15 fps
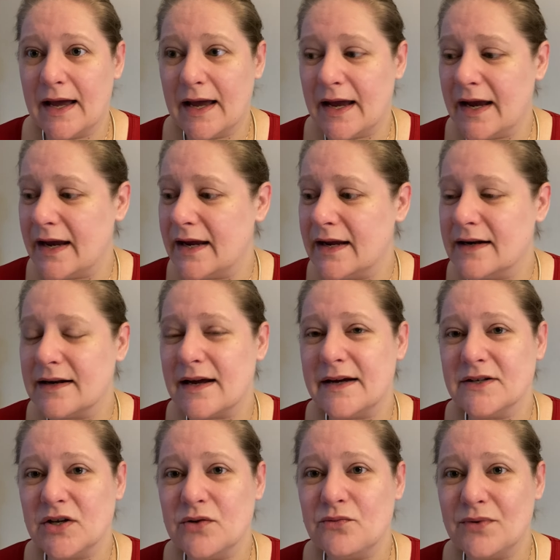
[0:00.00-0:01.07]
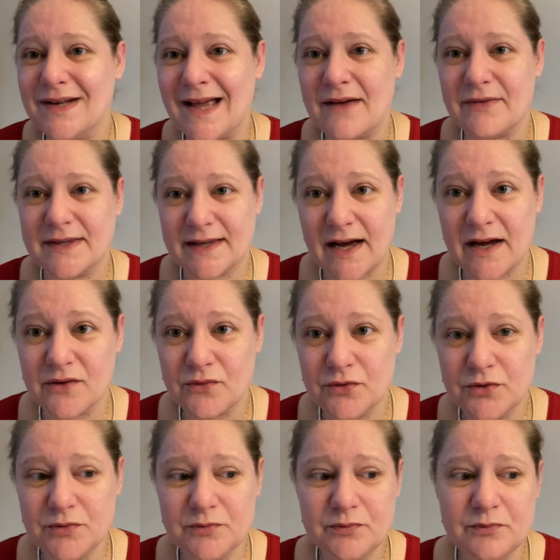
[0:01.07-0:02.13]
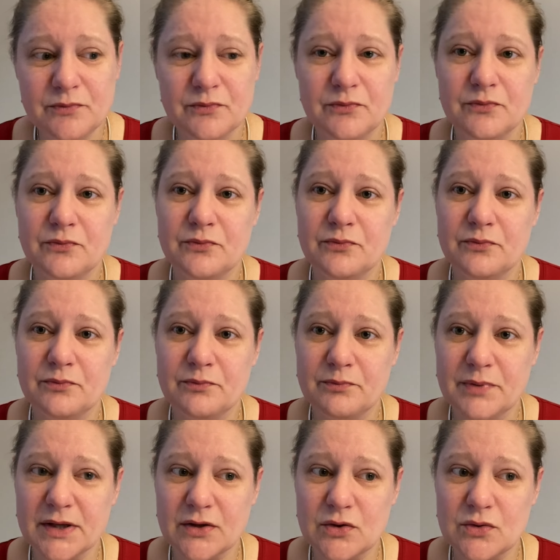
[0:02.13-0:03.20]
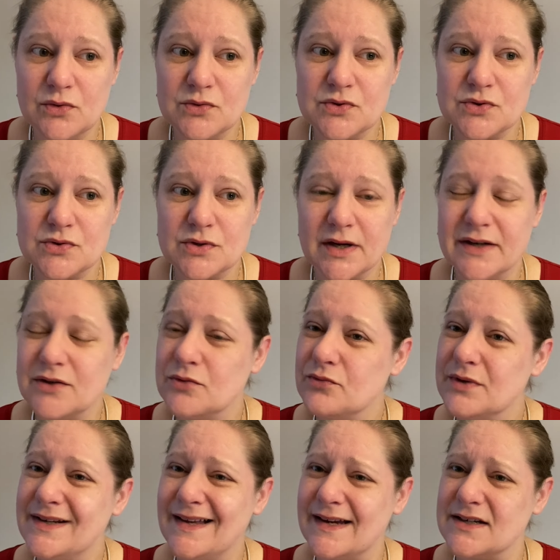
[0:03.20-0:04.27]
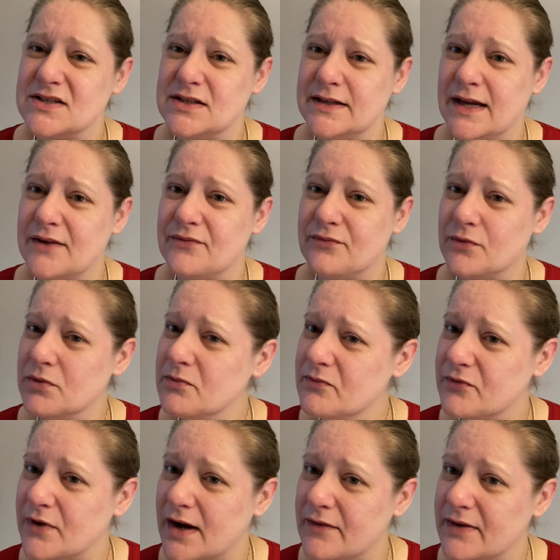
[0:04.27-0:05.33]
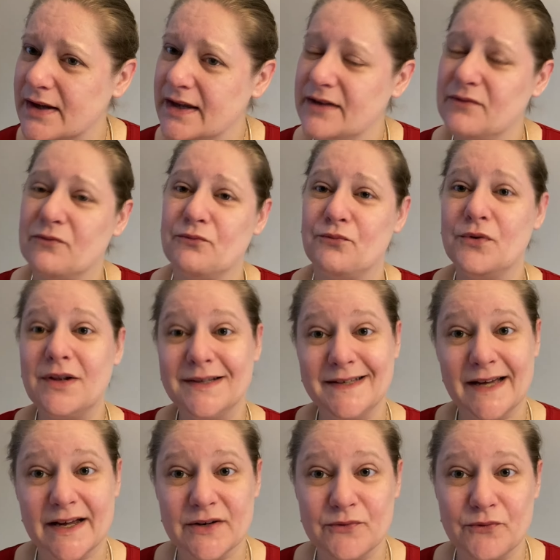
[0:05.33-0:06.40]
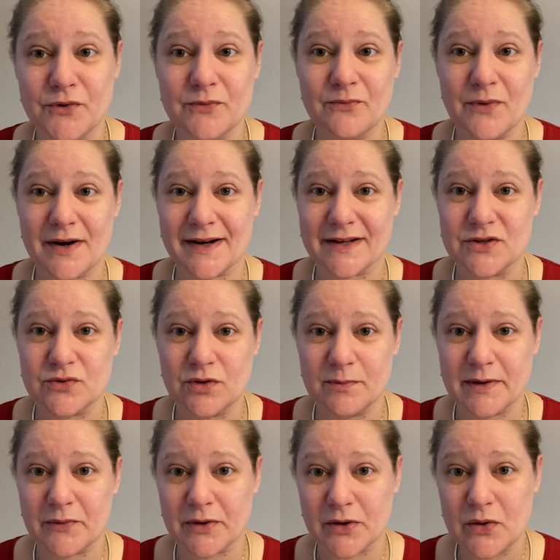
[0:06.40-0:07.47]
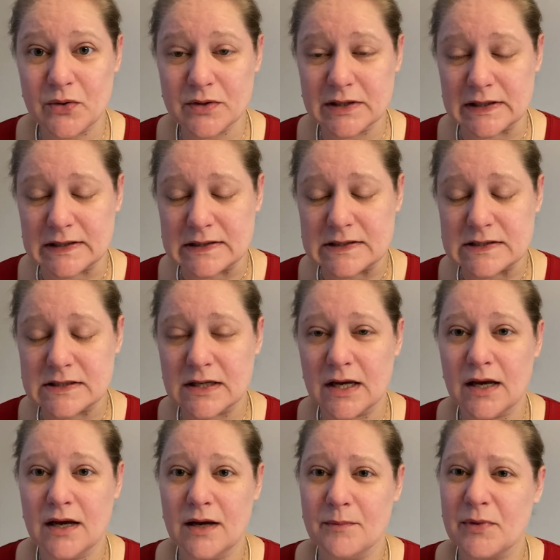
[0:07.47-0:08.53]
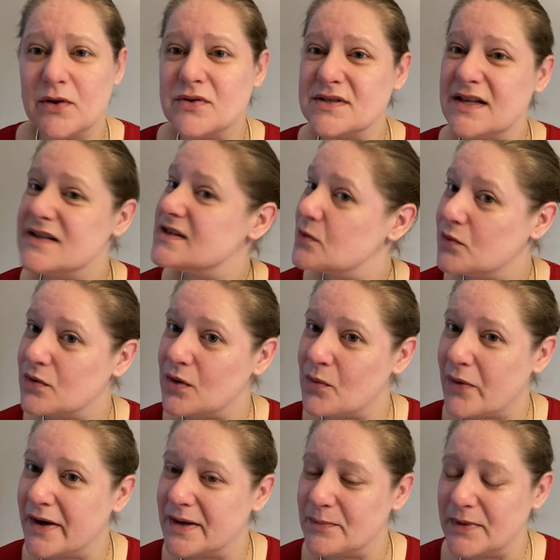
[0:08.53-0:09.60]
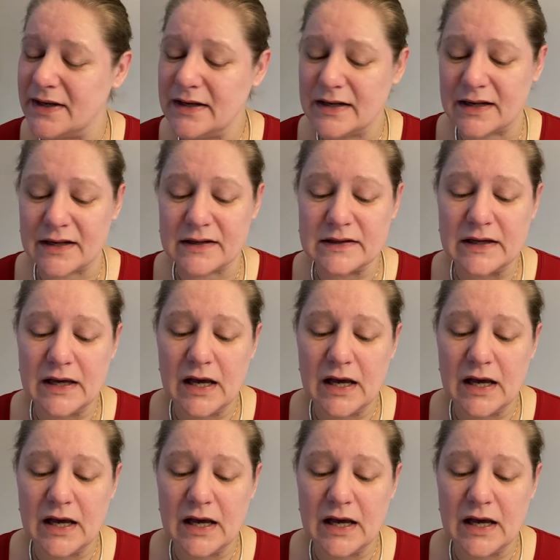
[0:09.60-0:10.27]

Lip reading: I don't really have a yarn room because I don't really actually have room for having a real yarn room where I can do all my recordings, because else I would already been in it.